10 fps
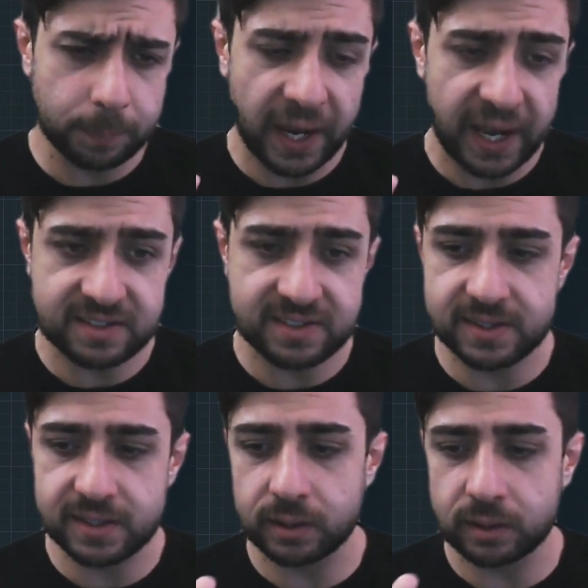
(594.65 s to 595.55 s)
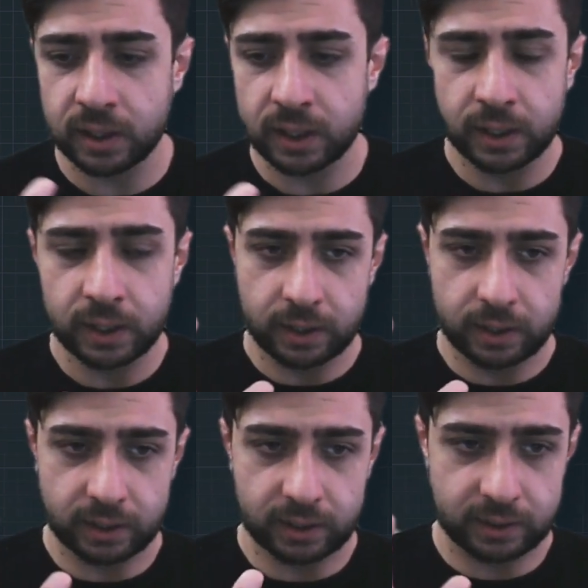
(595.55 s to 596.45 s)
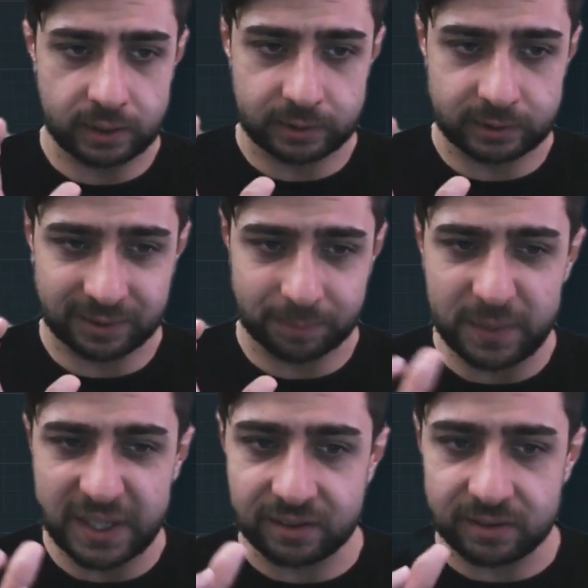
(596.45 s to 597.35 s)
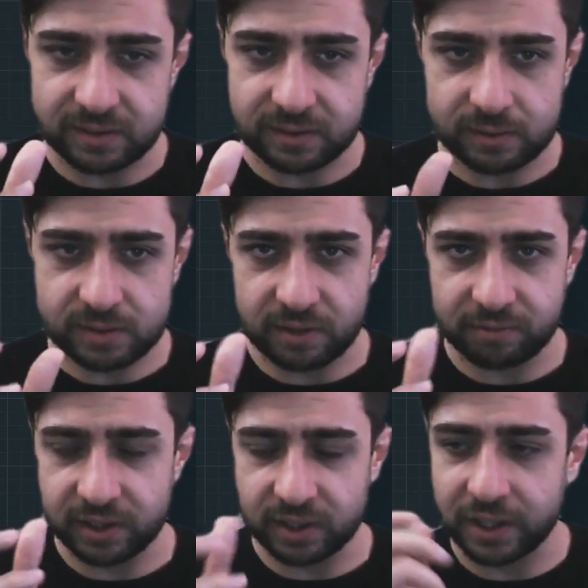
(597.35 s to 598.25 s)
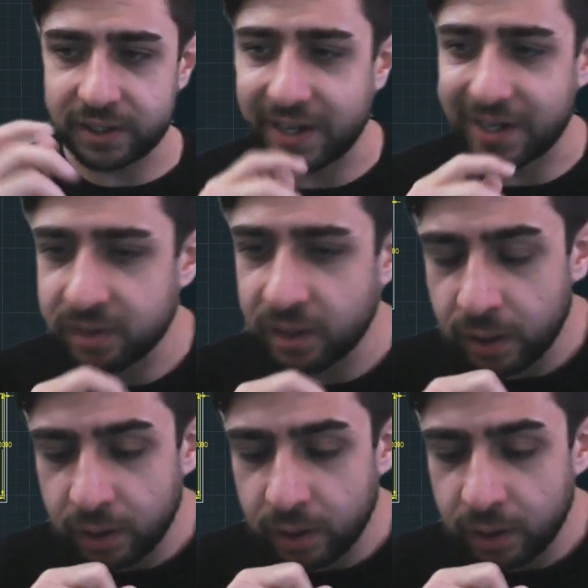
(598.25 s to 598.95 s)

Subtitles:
pastel mint, something like that.